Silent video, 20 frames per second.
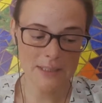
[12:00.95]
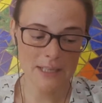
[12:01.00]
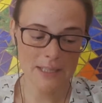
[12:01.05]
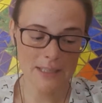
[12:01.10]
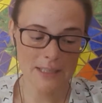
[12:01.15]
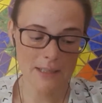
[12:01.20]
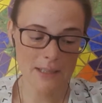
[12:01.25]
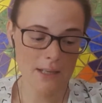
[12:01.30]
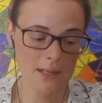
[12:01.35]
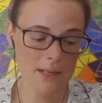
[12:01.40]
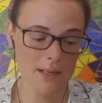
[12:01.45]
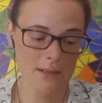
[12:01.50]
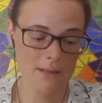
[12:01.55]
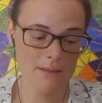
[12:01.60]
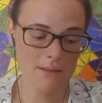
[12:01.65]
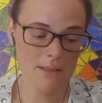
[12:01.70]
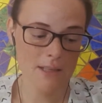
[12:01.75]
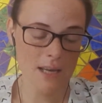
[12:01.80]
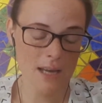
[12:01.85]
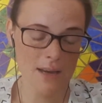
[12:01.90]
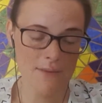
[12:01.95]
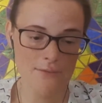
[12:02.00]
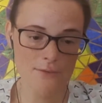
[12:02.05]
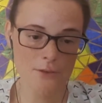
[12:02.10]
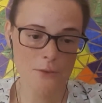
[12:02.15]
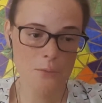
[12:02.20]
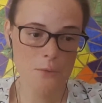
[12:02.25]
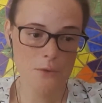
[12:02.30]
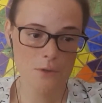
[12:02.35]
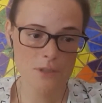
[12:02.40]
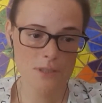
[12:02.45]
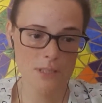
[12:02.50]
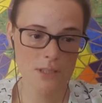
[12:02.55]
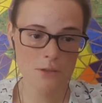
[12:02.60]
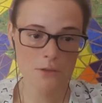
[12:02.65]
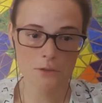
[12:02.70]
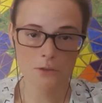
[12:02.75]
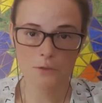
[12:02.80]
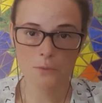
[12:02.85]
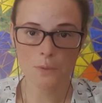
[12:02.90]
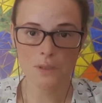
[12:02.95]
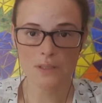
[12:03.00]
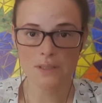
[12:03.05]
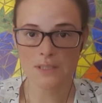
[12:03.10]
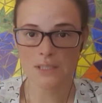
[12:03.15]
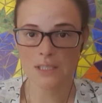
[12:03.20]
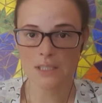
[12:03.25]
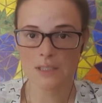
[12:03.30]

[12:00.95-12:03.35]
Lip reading: afterwards I just went